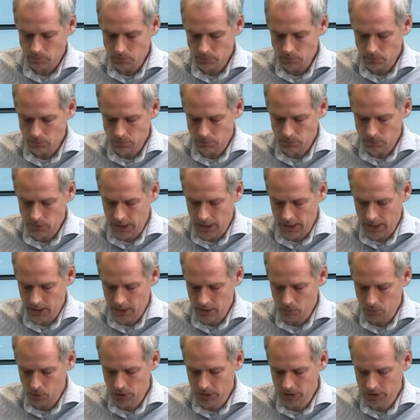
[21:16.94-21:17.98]
the
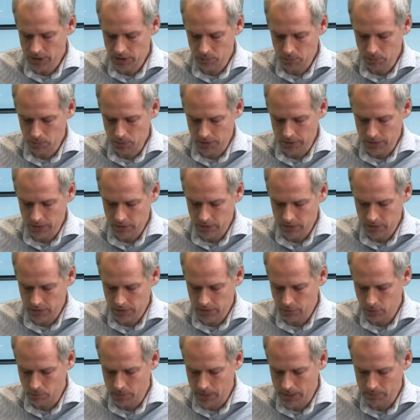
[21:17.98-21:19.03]
more the topographical
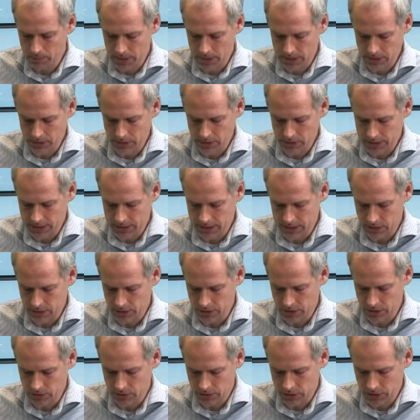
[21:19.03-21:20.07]
map, then you can
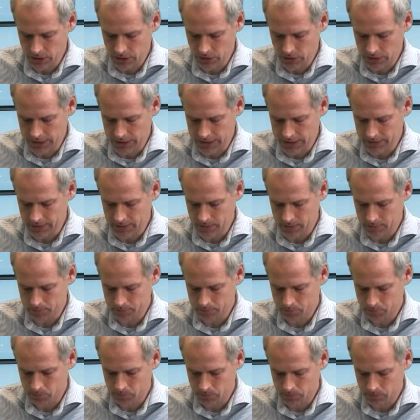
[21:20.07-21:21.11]
also show that.
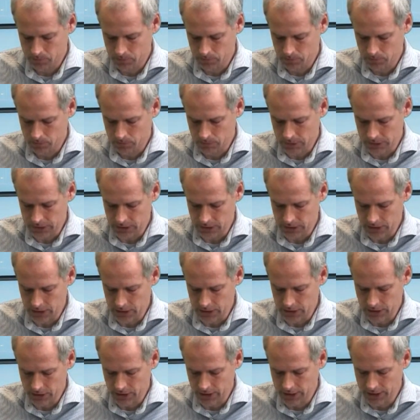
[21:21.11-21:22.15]
These are the
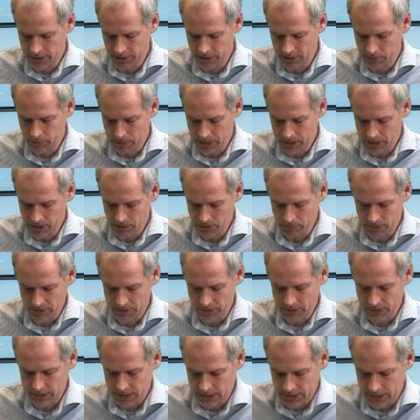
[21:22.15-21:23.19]
salinity
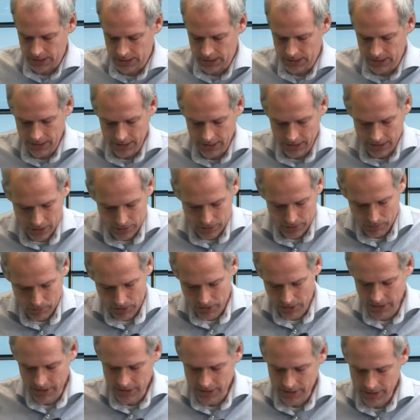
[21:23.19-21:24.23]
measurements,
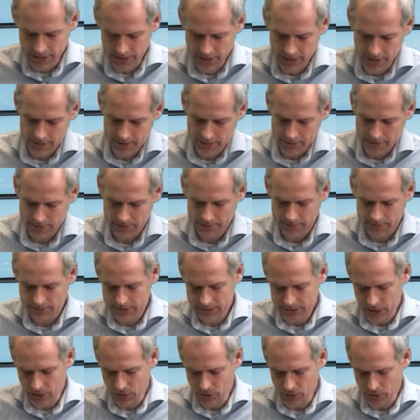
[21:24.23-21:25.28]
especially in the
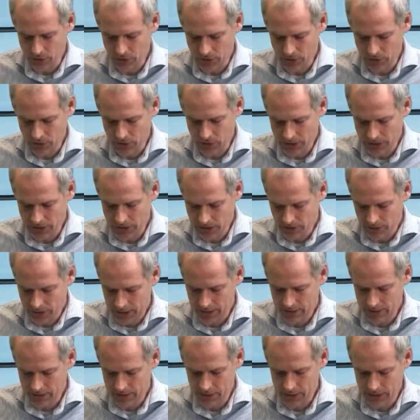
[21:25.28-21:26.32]
southeast of the Netherlands.
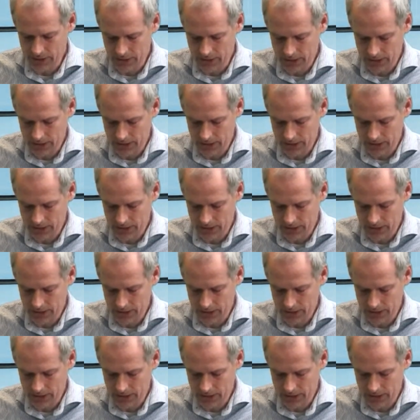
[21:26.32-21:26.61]
They're done a lot.